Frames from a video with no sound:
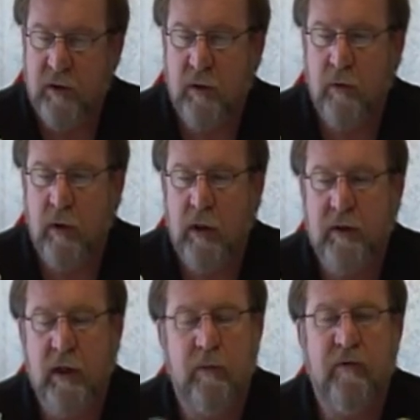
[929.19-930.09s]
you screw it
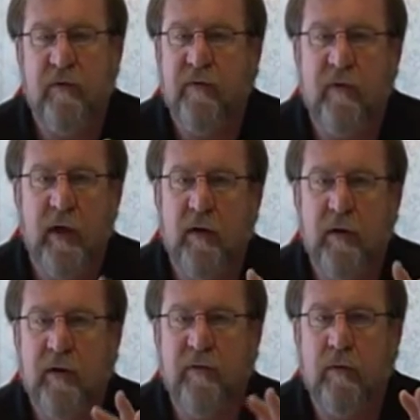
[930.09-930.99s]
on top of a
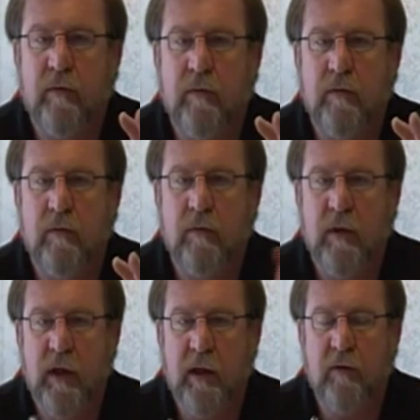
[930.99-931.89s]
filed off
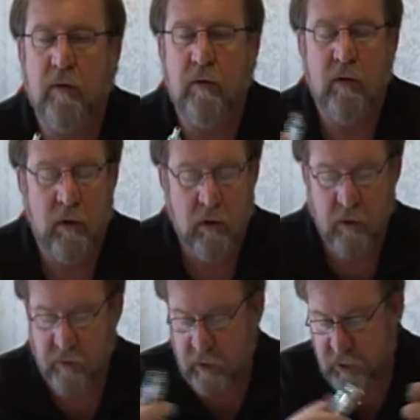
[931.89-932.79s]
connector.
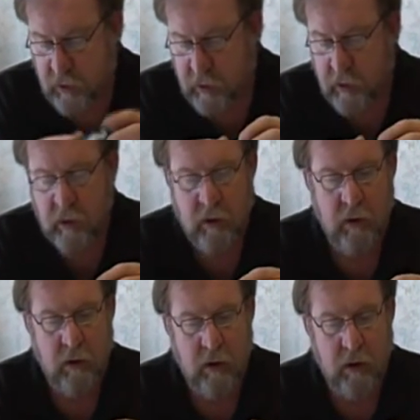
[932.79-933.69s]
Eventually
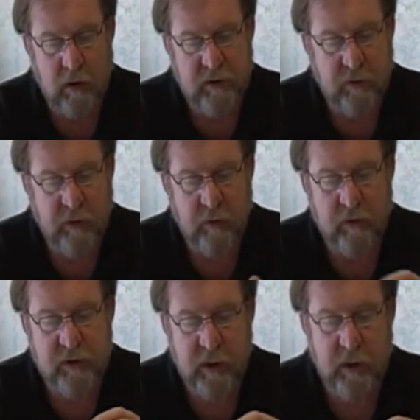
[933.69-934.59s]
somebody
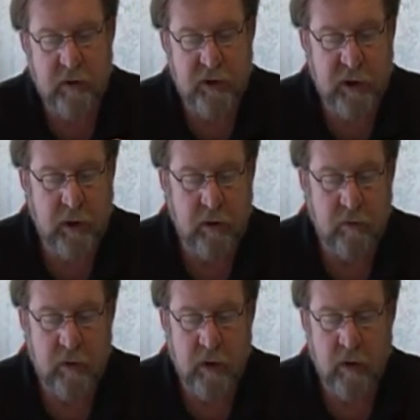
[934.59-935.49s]
will say,
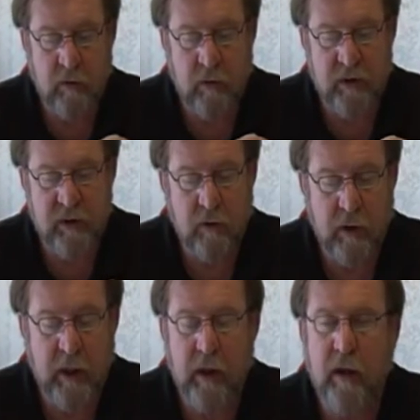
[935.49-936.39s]
gee, you know, let's
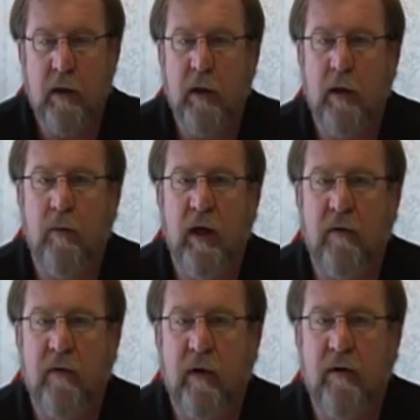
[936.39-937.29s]
go ahead and
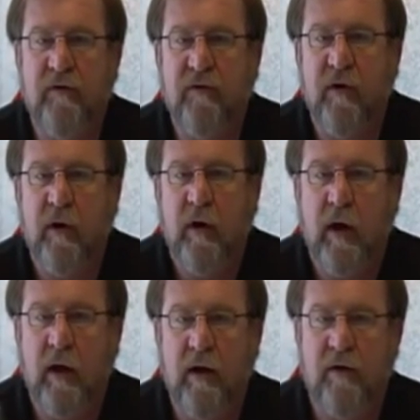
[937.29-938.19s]
make these
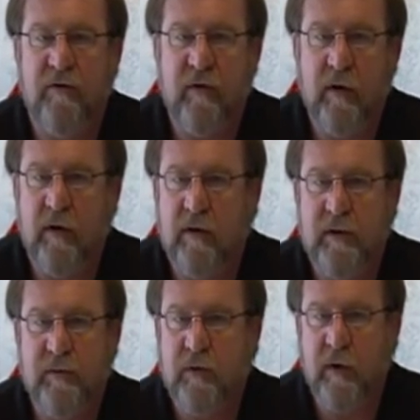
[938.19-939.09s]
as
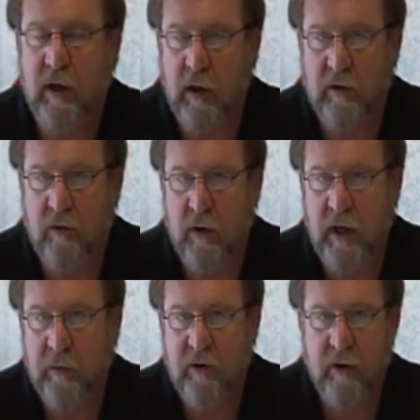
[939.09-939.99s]
some sort of connector
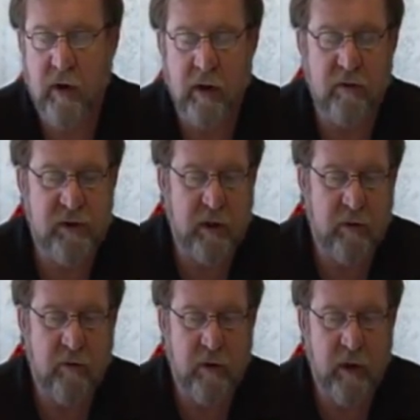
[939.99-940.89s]
adapter, connector
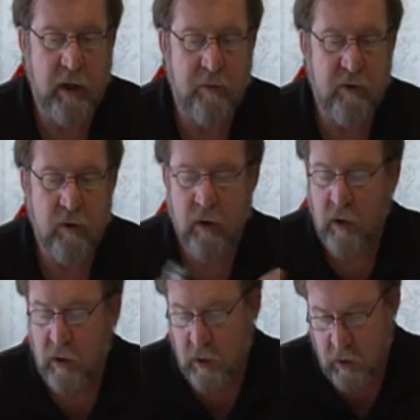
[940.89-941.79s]
standard
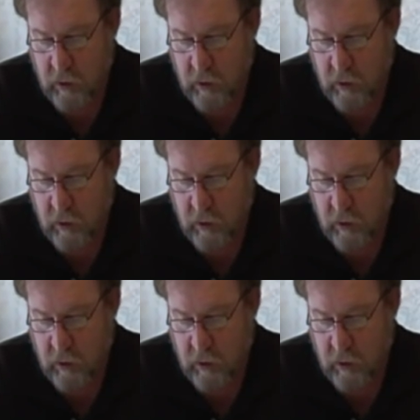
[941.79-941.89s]
adapter,